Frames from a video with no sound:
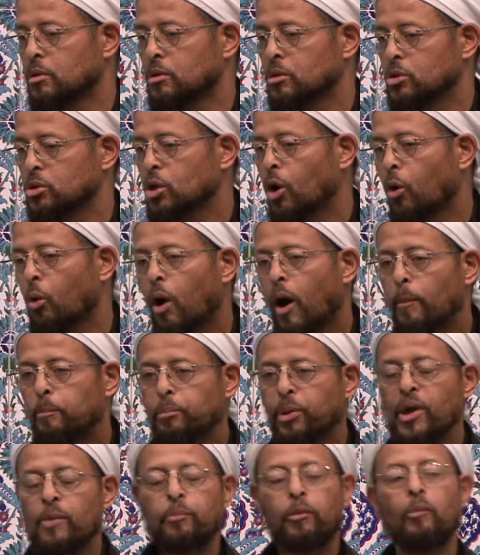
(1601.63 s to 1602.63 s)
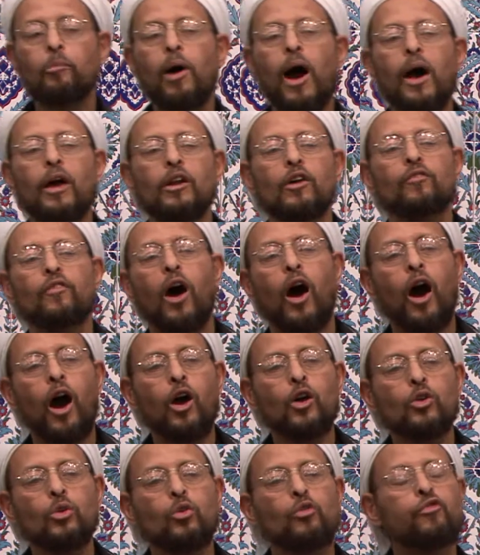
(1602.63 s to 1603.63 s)
So what people might have
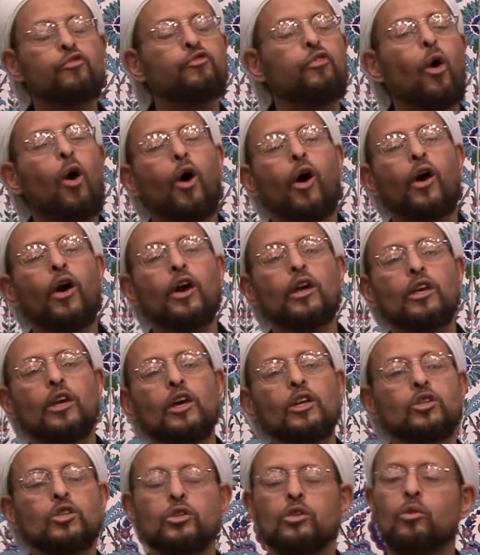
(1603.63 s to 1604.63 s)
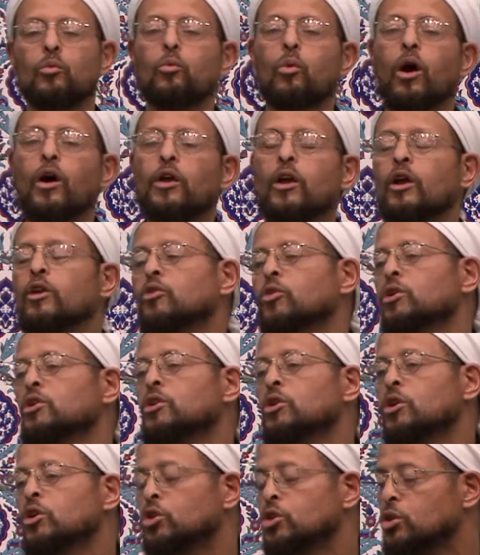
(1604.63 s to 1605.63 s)
argued for or against 100
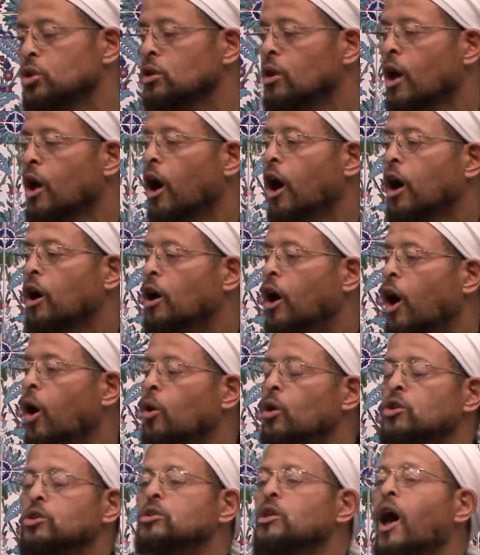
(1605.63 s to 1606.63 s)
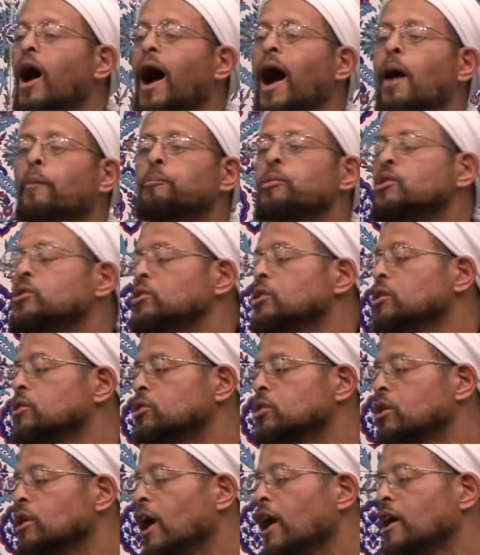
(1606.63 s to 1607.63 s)
years ago is the opposite
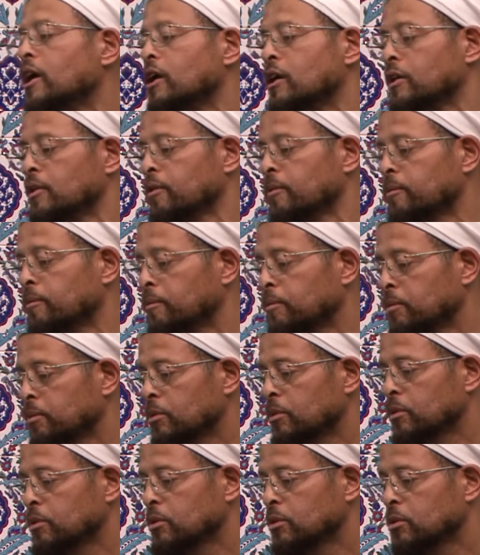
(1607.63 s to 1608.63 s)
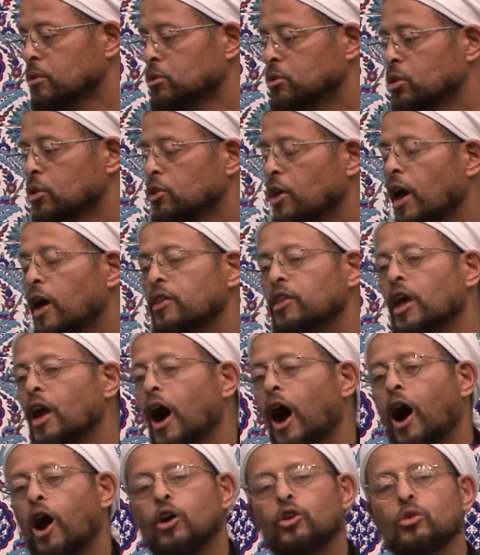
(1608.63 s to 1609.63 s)
today. Today they
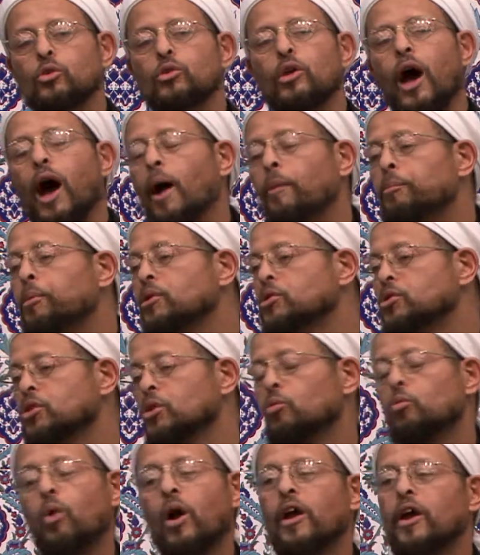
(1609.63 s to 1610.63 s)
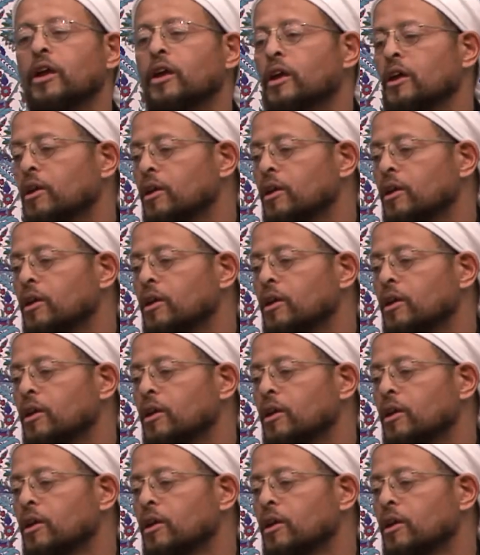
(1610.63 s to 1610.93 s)
argue the opposite way.